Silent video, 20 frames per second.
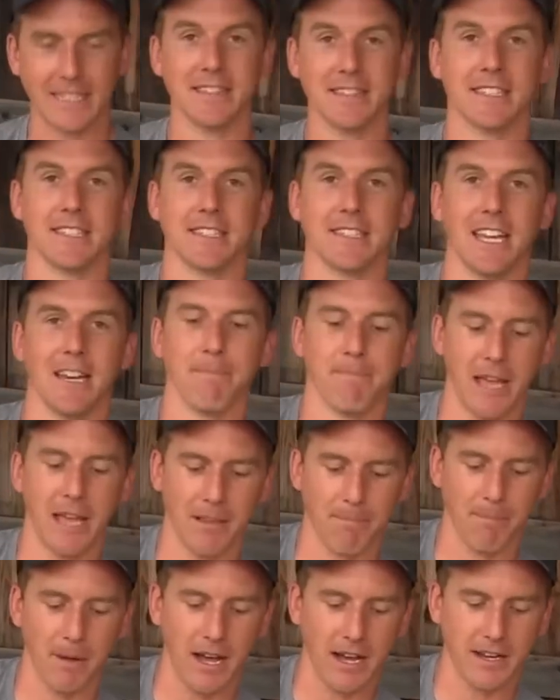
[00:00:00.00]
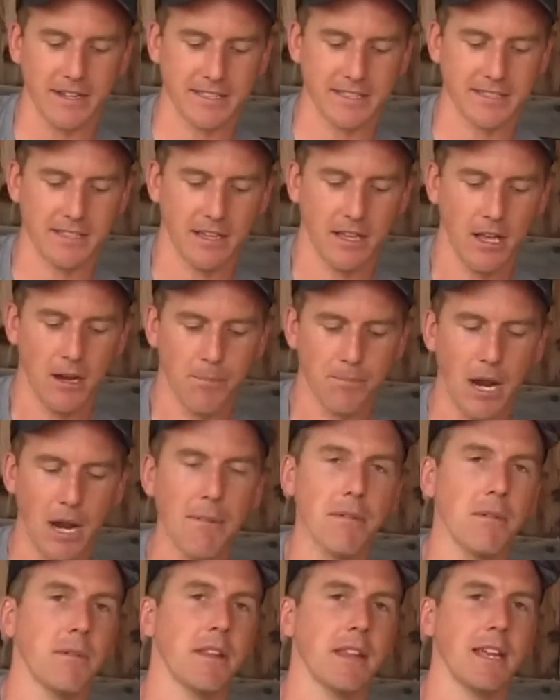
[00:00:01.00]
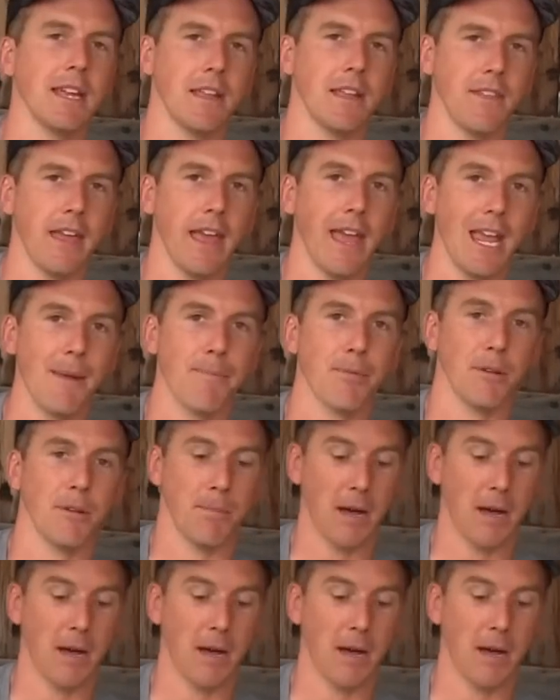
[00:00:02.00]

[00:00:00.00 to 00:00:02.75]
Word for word: in the seed bank box, probably in the April